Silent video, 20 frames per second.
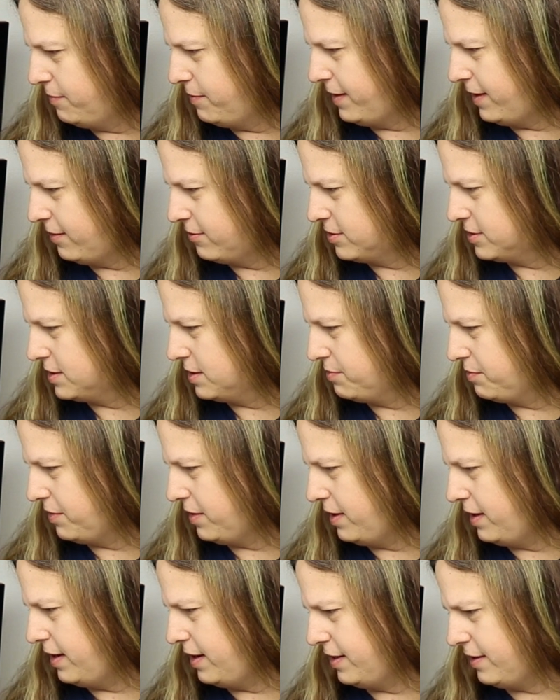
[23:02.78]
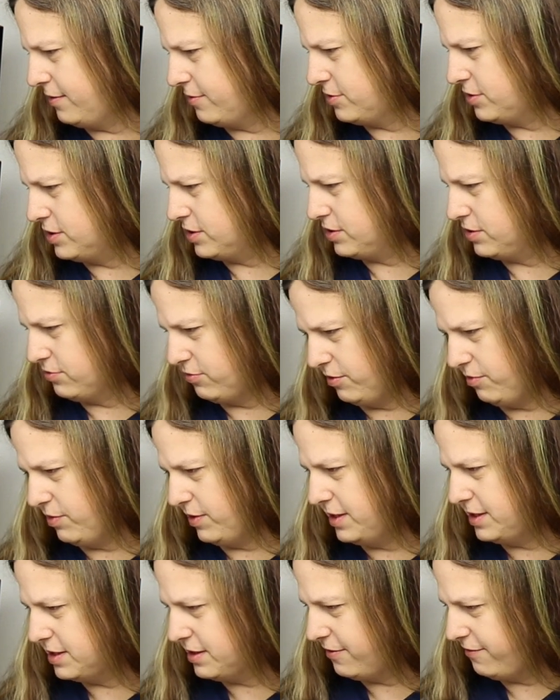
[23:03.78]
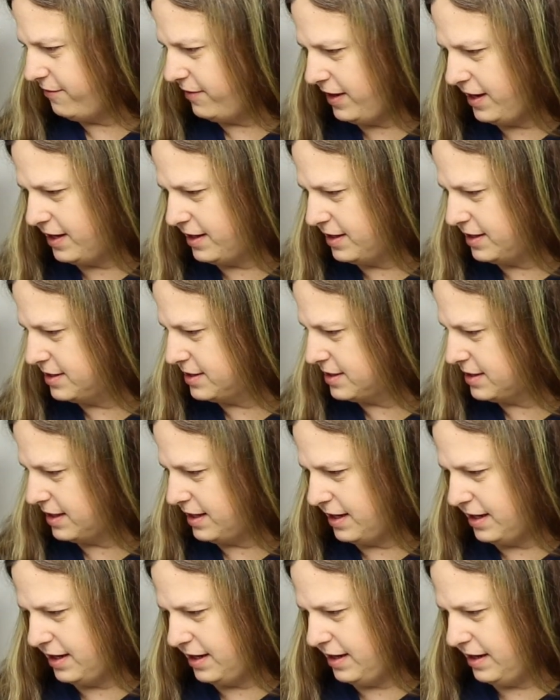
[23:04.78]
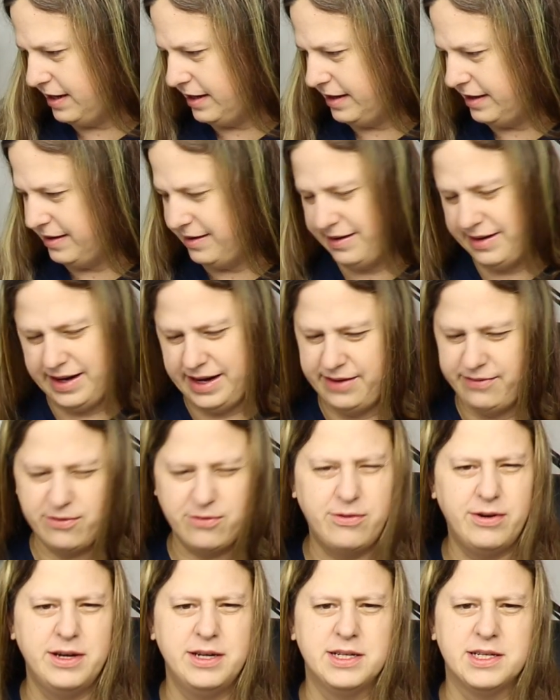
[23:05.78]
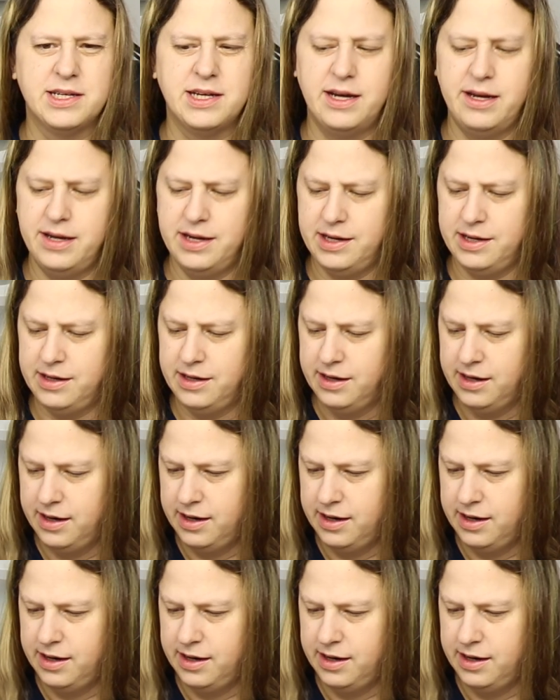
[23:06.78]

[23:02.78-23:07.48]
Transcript: power supply or just replace the fan inside. I haven't quite decided.